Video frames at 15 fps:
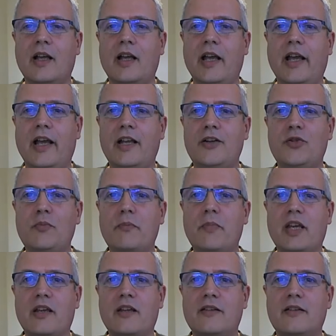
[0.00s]
And you
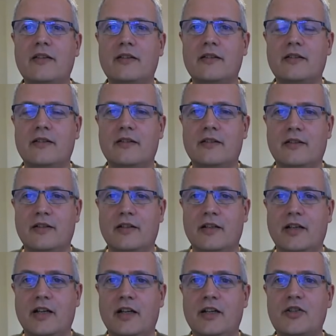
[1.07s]
meet
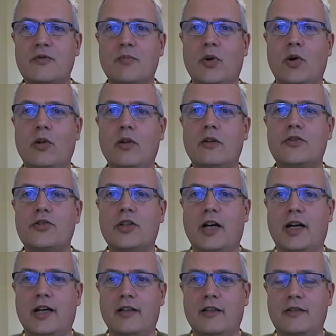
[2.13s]
a small
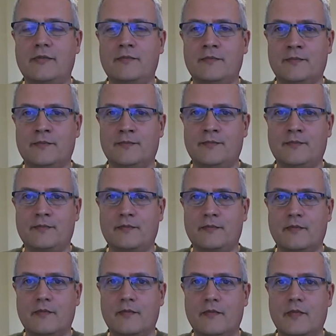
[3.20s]
child.
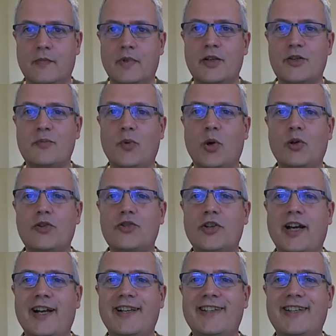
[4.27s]
A small
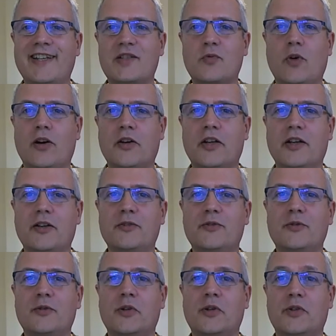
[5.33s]
child is walking
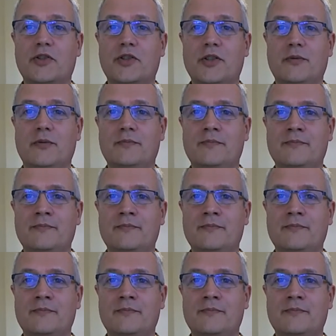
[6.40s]
towards you,